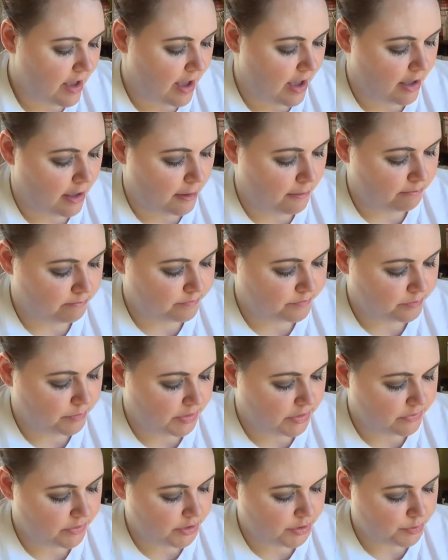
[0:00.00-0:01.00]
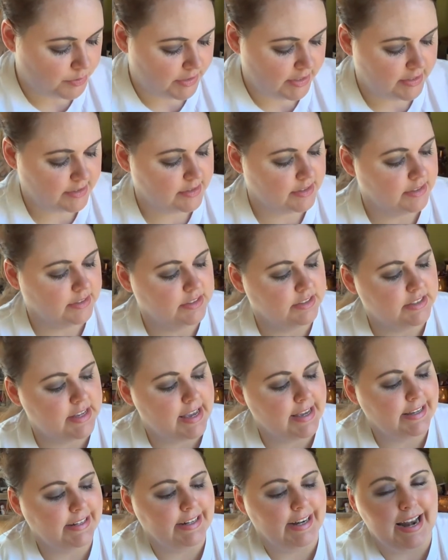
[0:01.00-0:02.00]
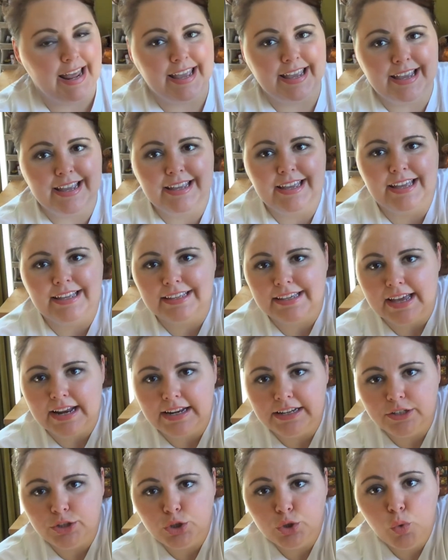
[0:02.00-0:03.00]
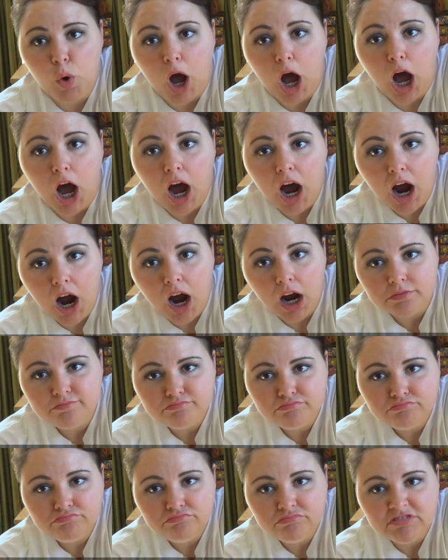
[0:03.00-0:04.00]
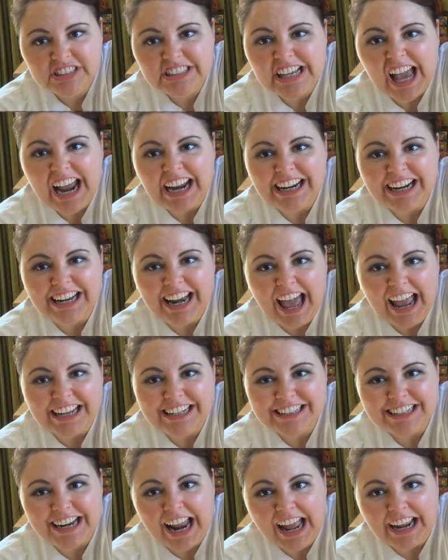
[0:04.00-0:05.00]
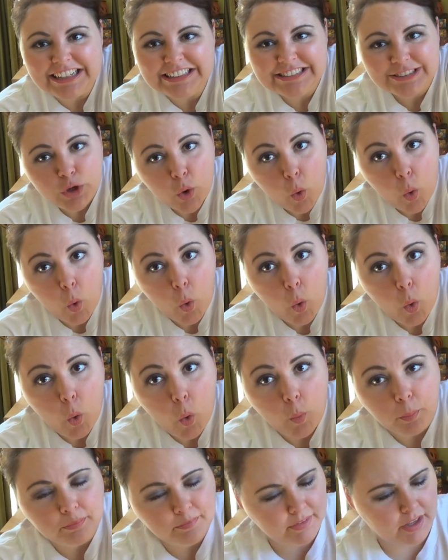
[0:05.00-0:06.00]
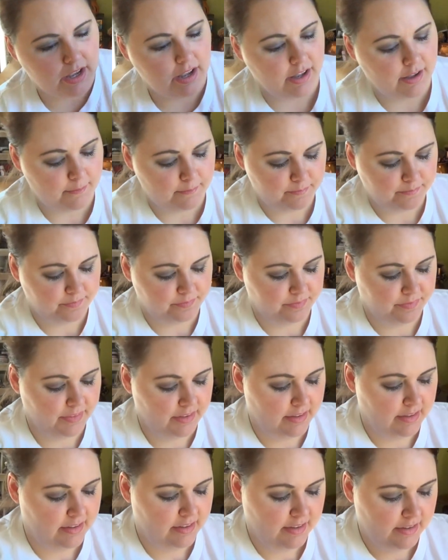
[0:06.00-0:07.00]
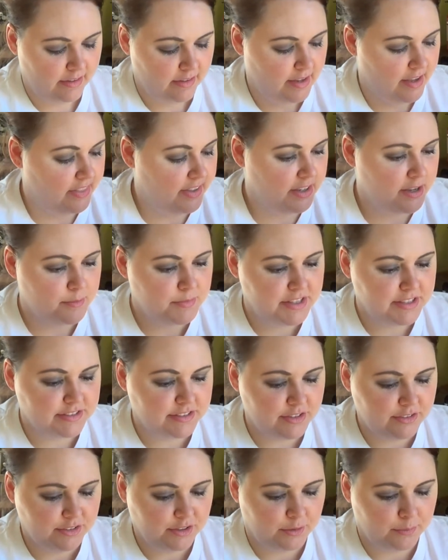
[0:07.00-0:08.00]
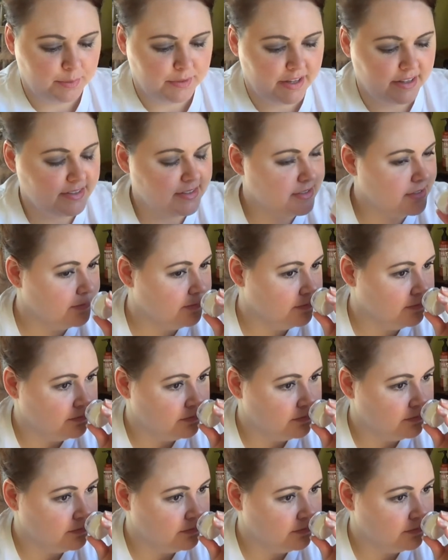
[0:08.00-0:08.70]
Um, but the first one is the Yang Ylang and Calendula Yang lang lang Um, and they come in these cute little pots.